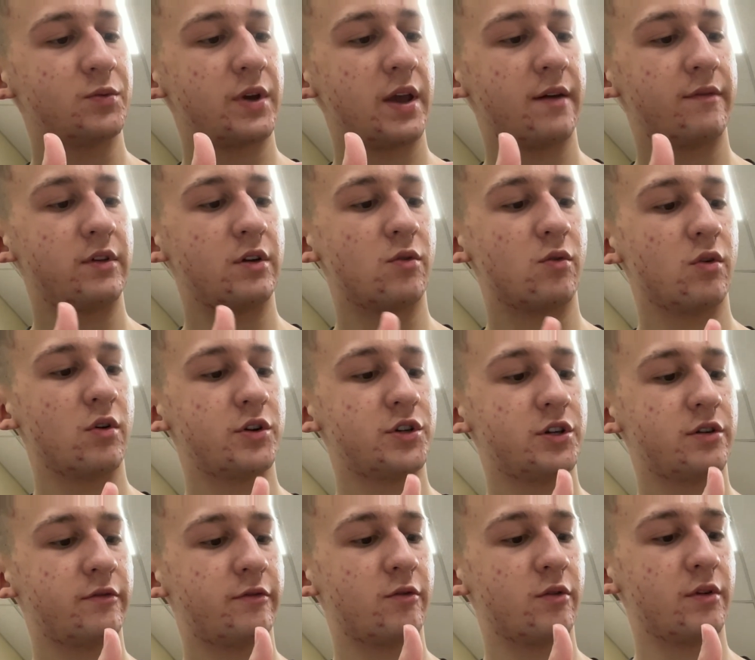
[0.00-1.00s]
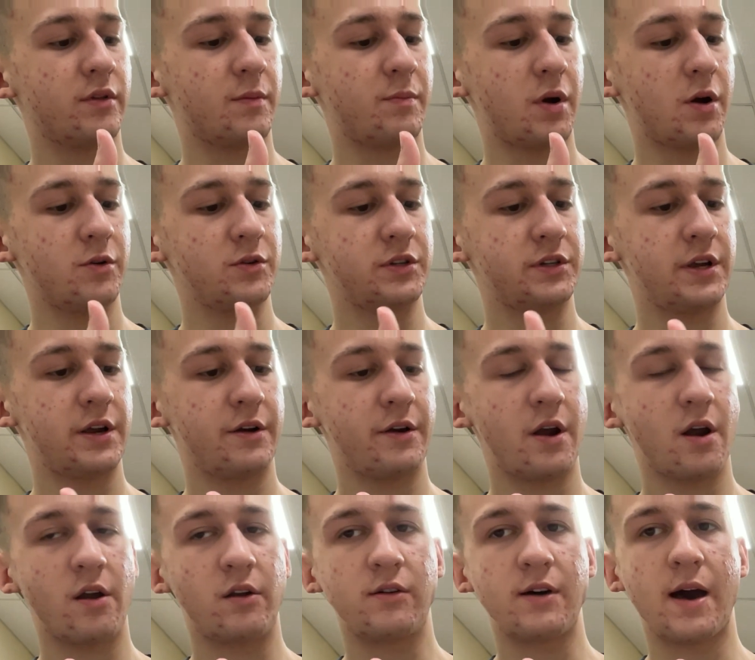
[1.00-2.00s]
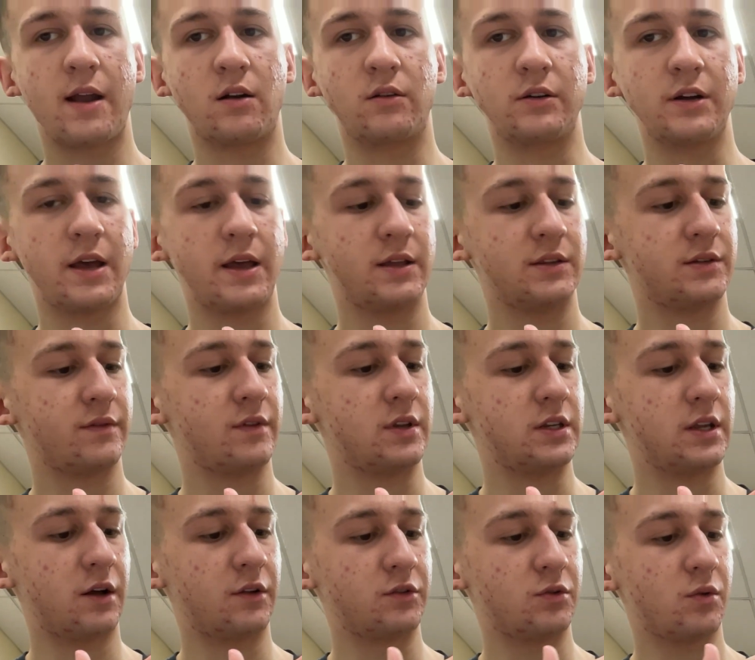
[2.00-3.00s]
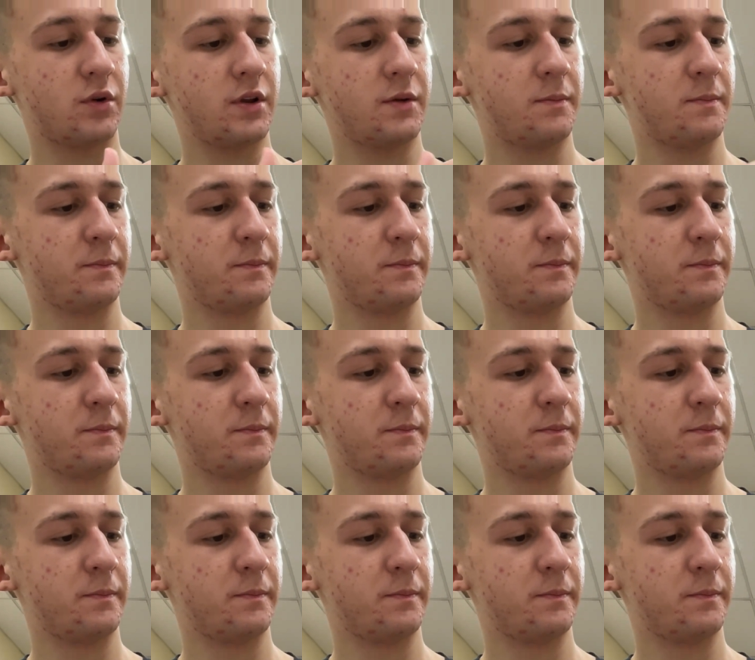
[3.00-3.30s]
we have the origin for the posterior and lateral heads of the deltoid.